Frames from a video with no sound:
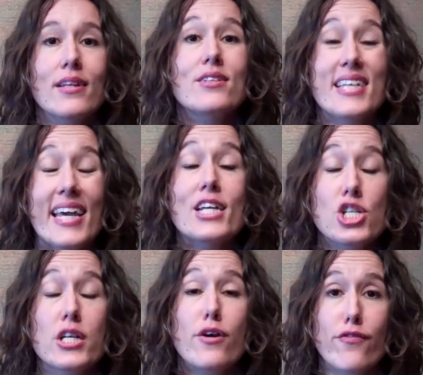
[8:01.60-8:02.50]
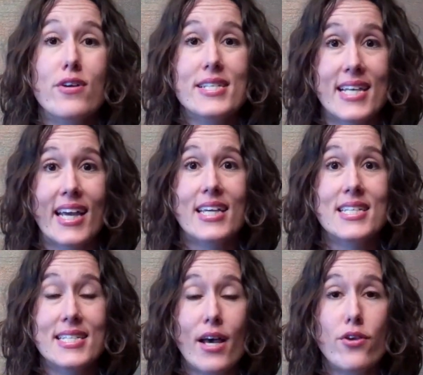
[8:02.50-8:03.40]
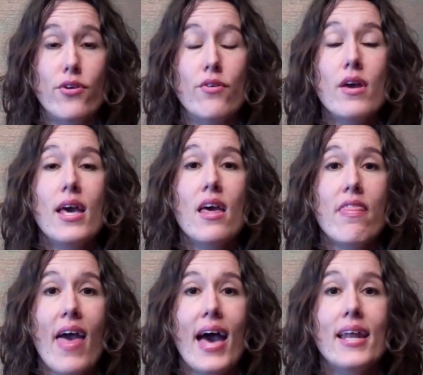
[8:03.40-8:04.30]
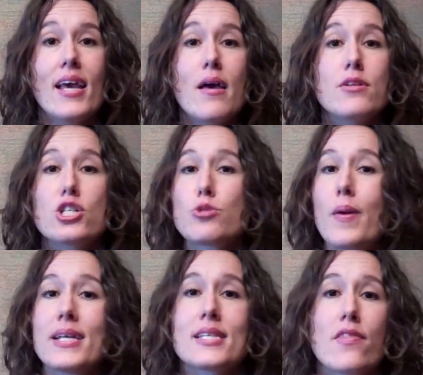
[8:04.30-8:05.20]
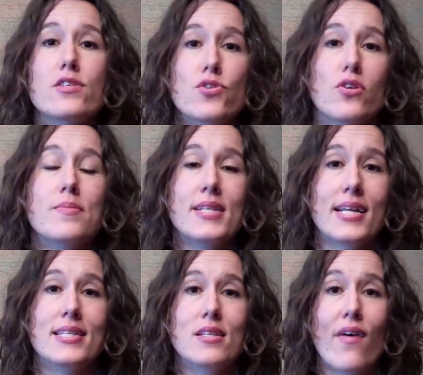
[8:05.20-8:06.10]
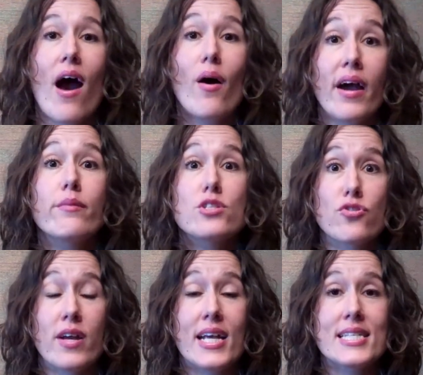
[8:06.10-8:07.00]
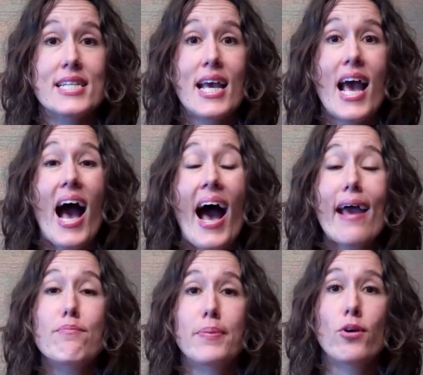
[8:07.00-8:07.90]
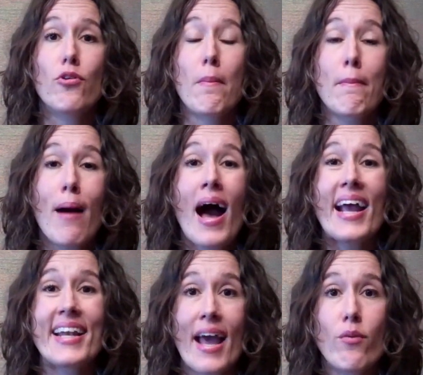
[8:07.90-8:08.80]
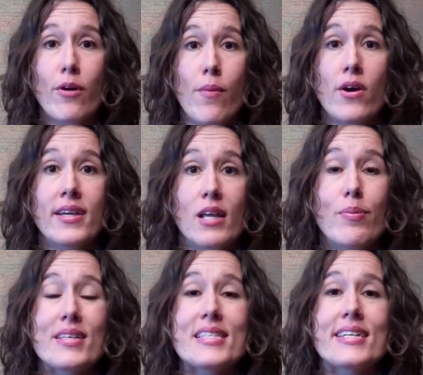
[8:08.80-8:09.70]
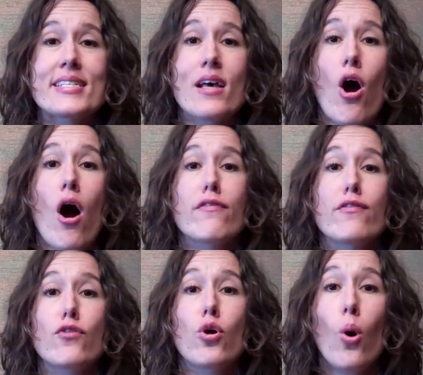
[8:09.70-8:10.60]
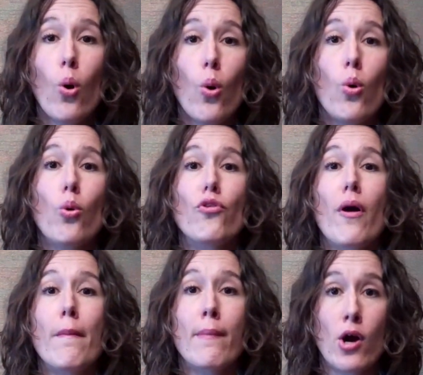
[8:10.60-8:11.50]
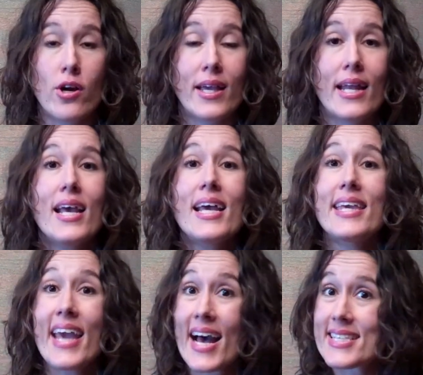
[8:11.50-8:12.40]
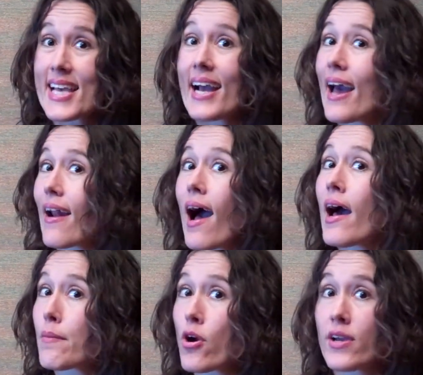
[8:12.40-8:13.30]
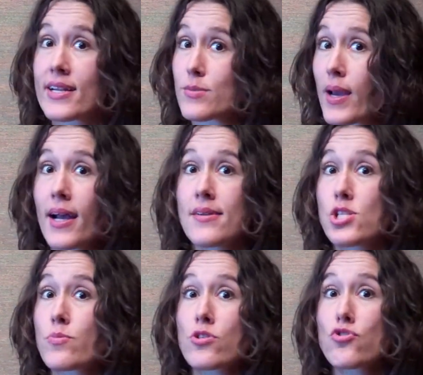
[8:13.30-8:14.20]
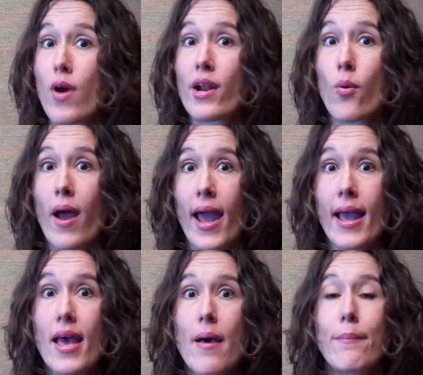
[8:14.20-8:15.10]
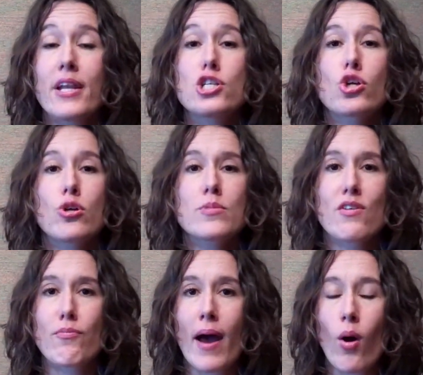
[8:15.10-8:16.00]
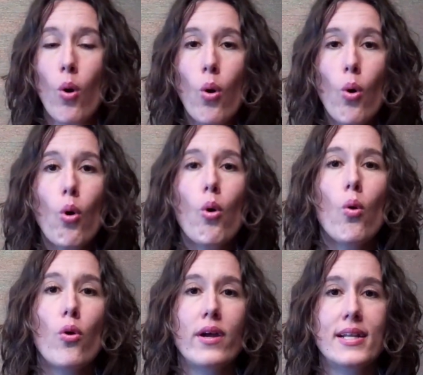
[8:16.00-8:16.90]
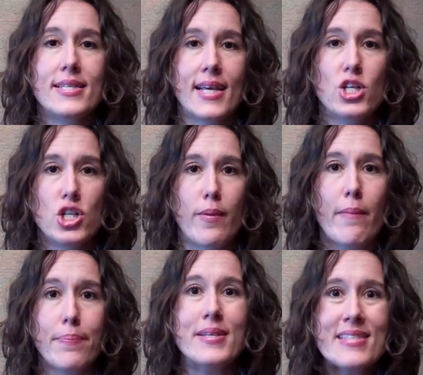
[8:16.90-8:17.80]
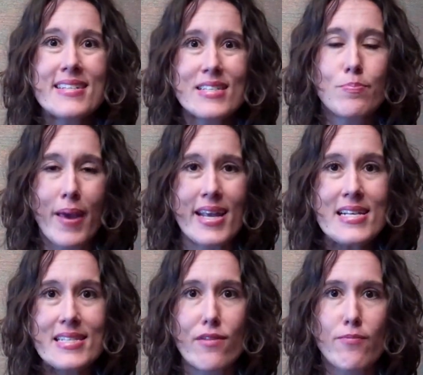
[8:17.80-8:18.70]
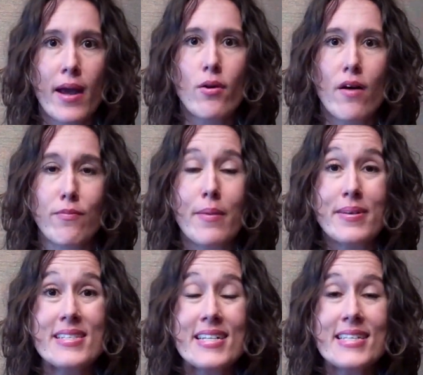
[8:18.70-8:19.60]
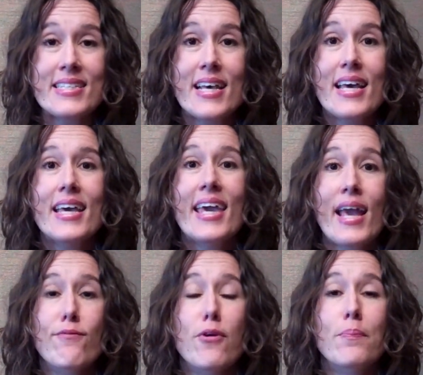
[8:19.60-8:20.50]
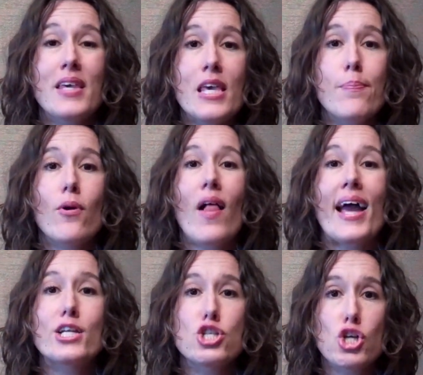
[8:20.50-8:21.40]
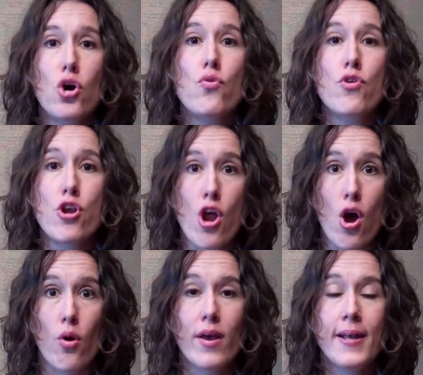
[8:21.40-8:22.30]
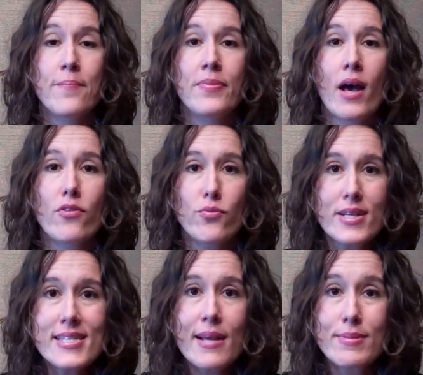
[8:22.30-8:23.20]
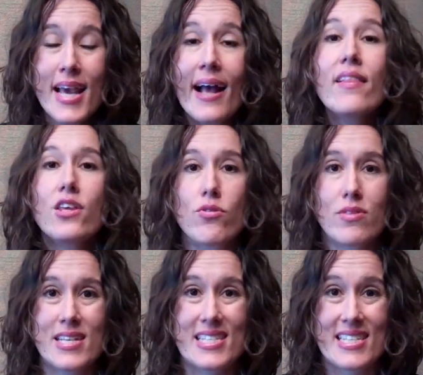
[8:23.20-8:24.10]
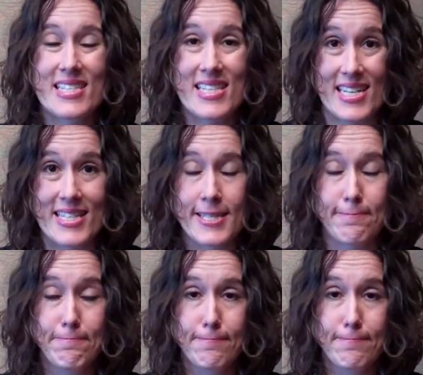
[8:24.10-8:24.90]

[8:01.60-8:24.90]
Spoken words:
little tangent here for a second to tell you that just based on the circumstances of how I was raised, I built my network marketing business off of cold market. Yes, I got hot market as my customers right away, but in terms of my whole organization and my business base of my business came from people I don't know. Now, the reason I'm telling you this is this.